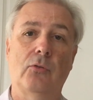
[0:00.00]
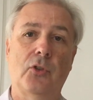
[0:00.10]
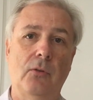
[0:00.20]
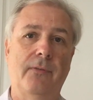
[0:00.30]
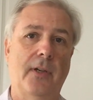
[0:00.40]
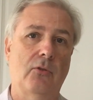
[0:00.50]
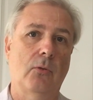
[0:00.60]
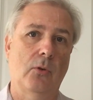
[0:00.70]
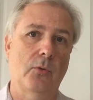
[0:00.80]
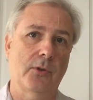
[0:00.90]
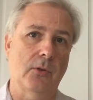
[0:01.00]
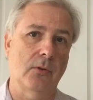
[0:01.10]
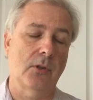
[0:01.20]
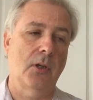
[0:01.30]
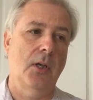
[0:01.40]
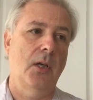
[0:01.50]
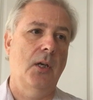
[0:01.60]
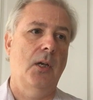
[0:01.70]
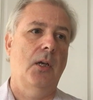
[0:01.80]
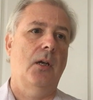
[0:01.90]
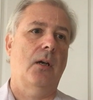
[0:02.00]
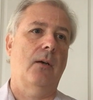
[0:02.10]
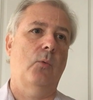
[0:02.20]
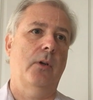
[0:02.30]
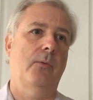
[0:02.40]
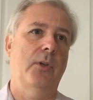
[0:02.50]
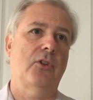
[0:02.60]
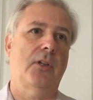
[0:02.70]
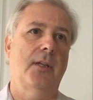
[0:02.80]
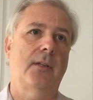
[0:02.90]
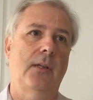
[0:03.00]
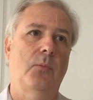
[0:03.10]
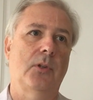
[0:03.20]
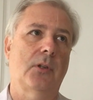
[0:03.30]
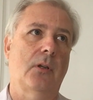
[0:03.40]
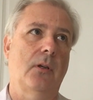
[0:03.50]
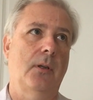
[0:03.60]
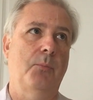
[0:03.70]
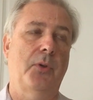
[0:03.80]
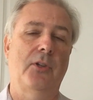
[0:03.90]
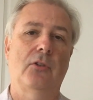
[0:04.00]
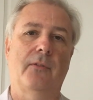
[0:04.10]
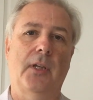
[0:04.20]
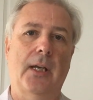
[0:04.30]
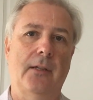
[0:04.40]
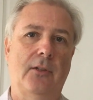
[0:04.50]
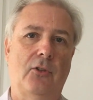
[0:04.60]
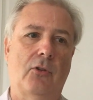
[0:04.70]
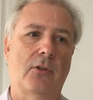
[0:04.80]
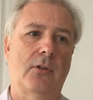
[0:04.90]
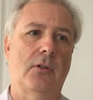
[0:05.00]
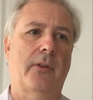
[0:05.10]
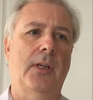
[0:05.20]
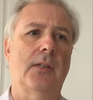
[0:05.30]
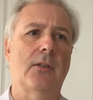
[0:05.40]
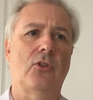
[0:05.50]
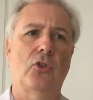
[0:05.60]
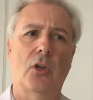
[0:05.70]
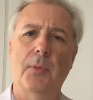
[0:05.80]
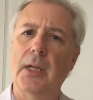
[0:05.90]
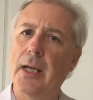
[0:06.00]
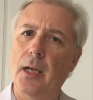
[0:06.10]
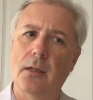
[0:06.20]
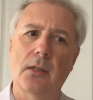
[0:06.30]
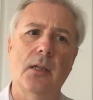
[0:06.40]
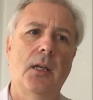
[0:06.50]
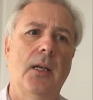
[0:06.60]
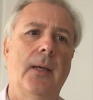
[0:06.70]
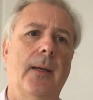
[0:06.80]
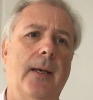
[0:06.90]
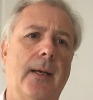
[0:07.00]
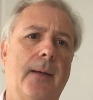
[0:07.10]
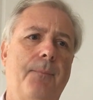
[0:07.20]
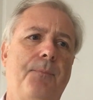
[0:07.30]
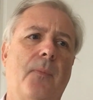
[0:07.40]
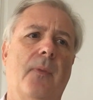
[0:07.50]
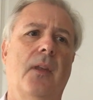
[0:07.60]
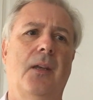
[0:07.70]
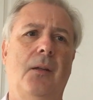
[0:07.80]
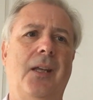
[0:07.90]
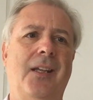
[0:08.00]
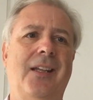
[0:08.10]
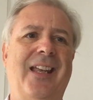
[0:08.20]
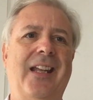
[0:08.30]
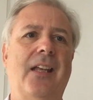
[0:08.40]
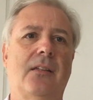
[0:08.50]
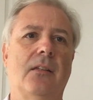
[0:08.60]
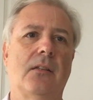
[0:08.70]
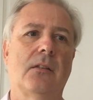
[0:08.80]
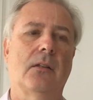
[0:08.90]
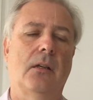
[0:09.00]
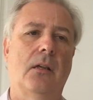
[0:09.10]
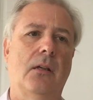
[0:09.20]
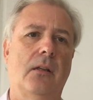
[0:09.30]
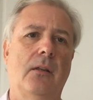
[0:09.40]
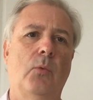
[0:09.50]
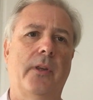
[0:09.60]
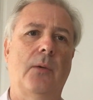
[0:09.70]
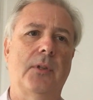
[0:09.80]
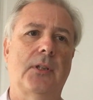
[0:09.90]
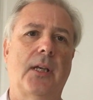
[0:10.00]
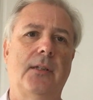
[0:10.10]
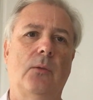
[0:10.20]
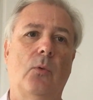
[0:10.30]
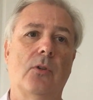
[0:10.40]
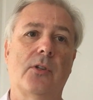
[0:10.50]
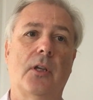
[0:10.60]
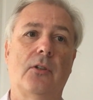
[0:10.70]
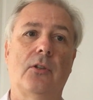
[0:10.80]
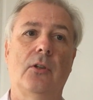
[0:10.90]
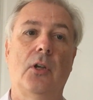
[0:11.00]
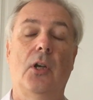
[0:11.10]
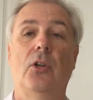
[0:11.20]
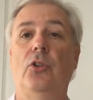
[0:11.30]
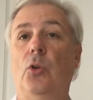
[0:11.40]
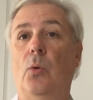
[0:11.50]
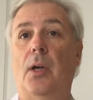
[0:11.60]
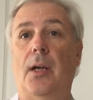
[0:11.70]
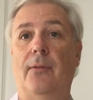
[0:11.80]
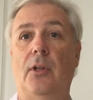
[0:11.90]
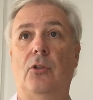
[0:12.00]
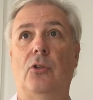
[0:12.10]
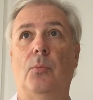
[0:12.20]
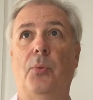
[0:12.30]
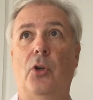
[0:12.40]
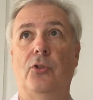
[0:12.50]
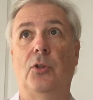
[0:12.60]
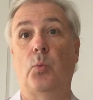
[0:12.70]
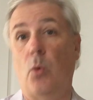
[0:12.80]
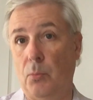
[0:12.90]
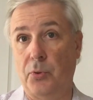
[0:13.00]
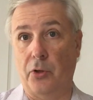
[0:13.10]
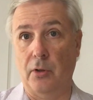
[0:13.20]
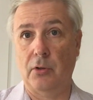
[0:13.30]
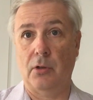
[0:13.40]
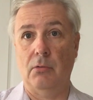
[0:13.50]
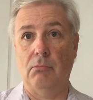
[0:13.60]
two federal lawsuits. One of which stated it was in breach of the antitrust, I think it's the Sherman Act. In essence, what they were stating was that you were having to purchase one product,